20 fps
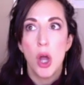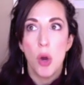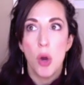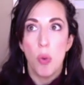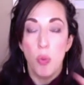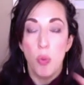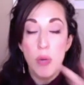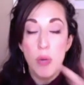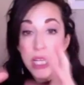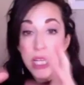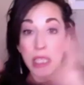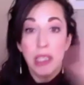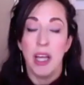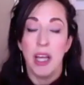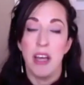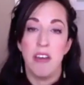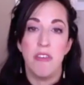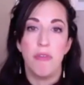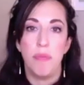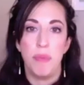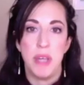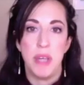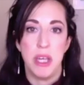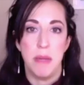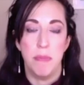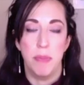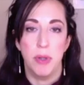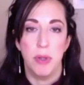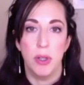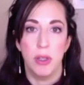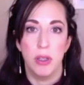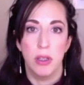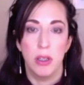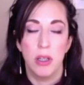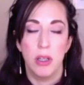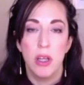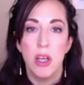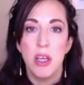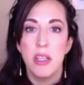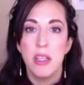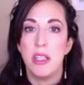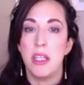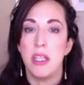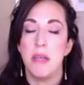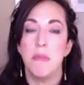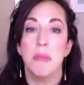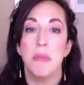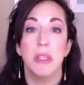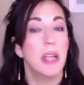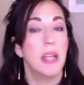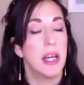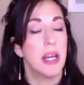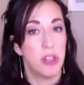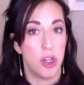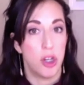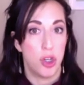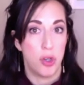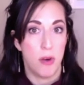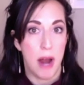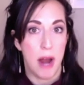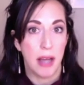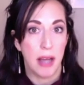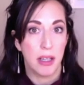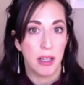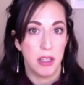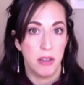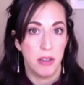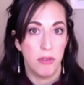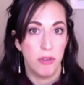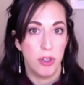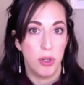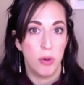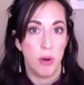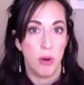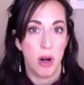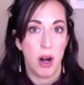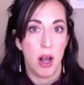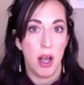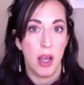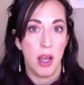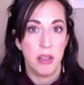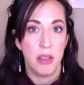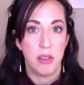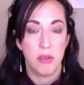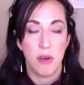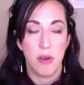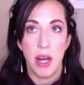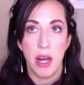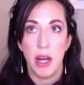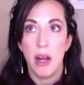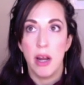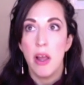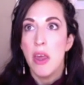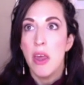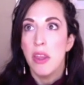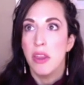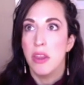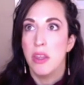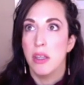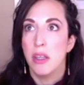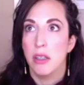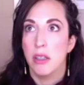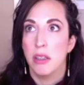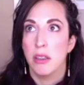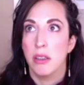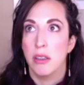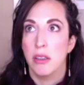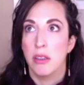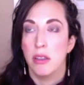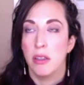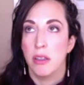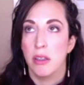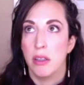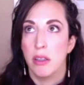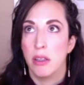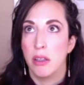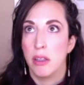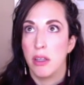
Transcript: real life people seem less attractive to our eyes, right? The